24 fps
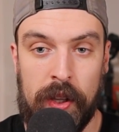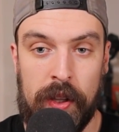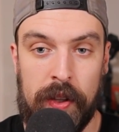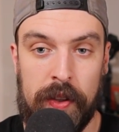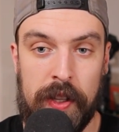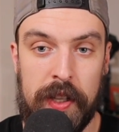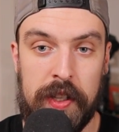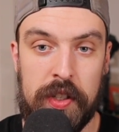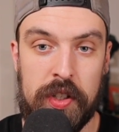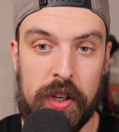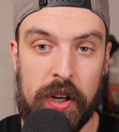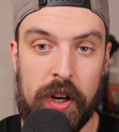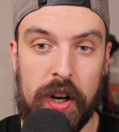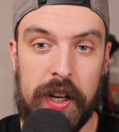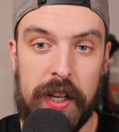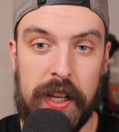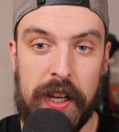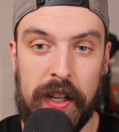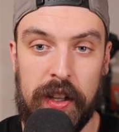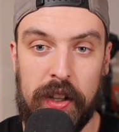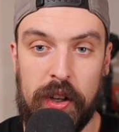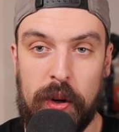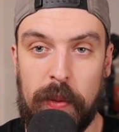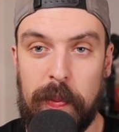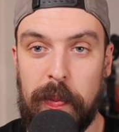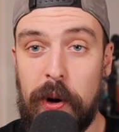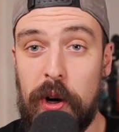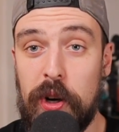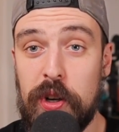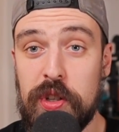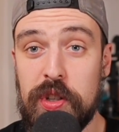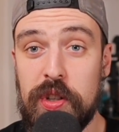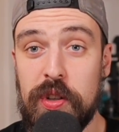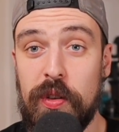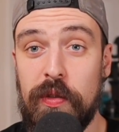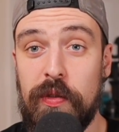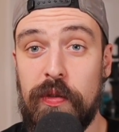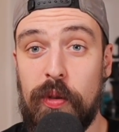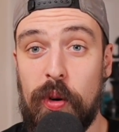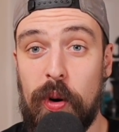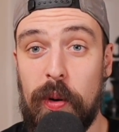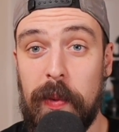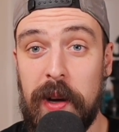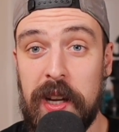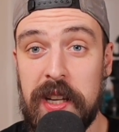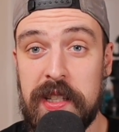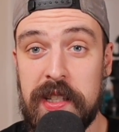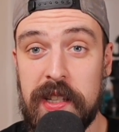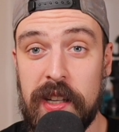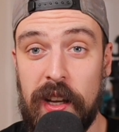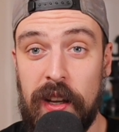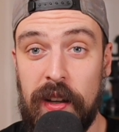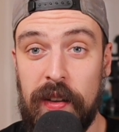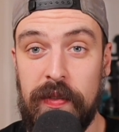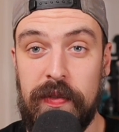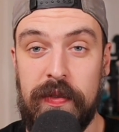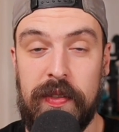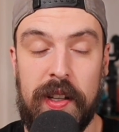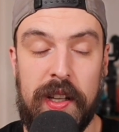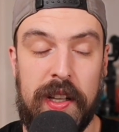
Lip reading: these are going to get a little personal for myself,